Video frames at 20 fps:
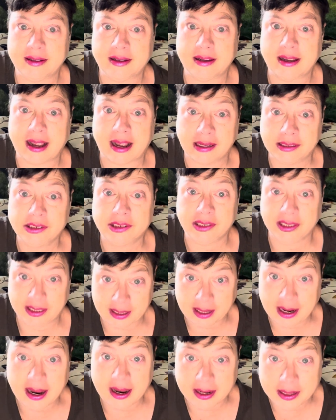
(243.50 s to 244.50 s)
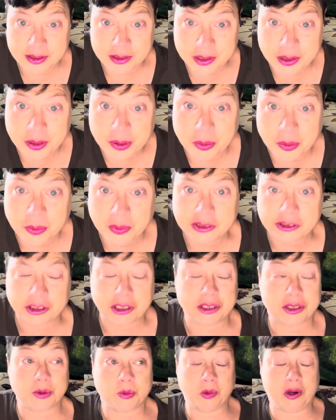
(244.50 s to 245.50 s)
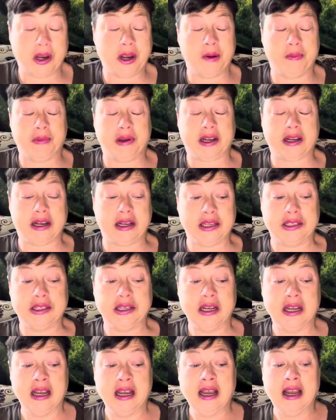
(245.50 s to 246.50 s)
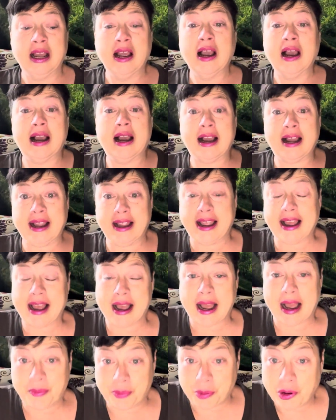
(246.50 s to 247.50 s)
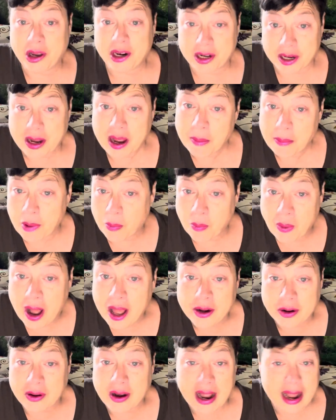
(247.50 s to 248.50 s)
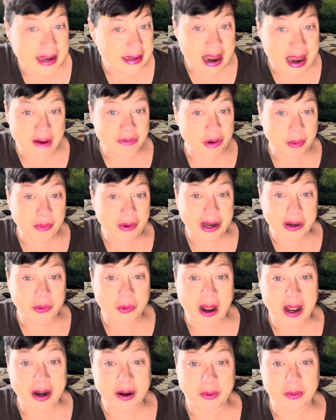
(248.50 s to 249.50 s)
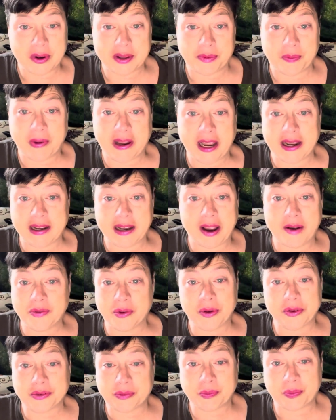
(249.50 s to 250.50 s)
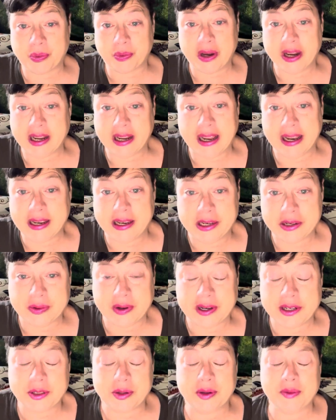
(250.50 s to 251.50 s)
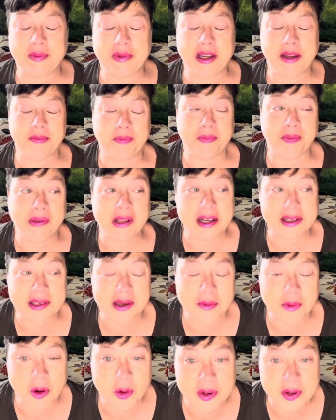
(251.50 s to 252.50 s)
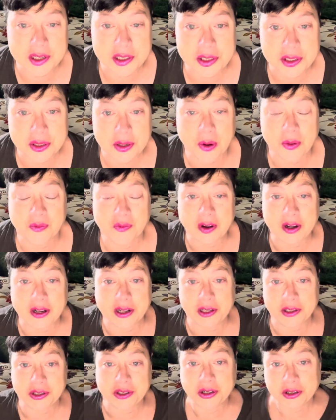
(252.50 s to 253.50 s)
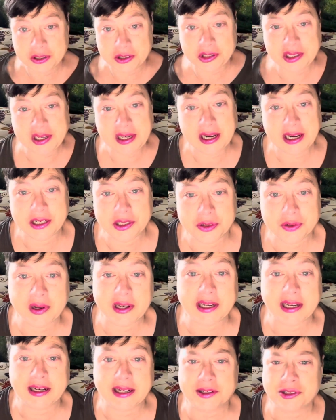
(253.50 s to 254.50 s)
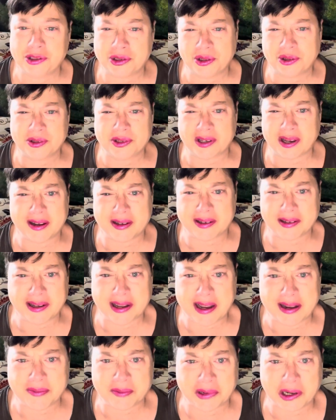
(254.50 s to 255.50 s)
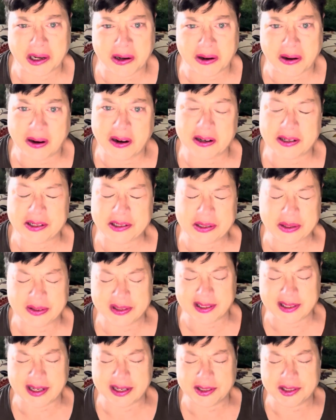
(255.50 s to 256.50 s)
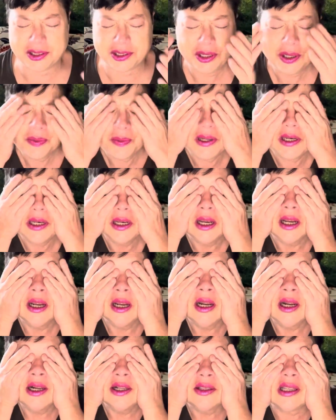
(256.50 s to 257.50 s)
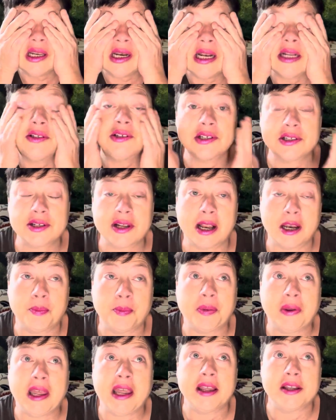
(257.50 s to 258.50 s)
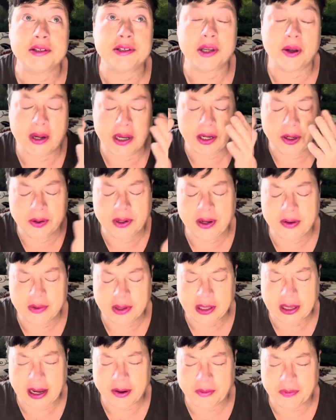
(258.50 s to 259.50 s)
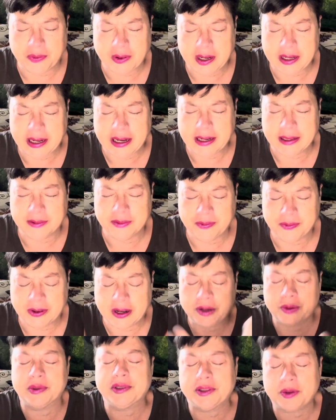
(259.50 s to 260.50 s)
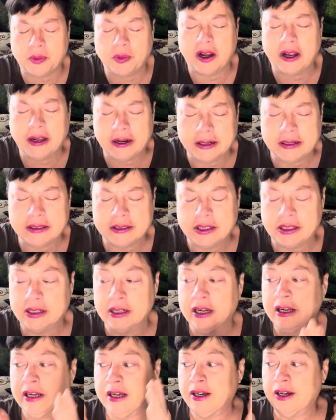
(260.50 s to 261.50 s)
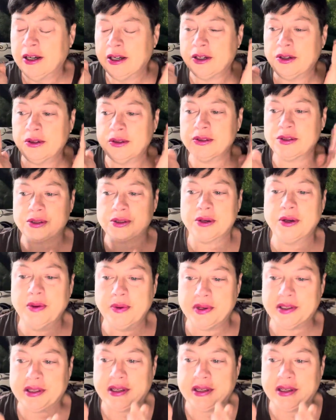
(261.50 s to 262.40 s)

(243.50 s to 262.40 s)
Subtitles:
actually, yeah, I do, which is weird because I brought a cup of water. I never bring water with me. I never bring any drinks with me. Plus, I'm always so fucking thirsty. I drink it as soon as I get in the car, so it's like stupid that I just gotta pee. So I don't even like fuck with the waters. I don't screw with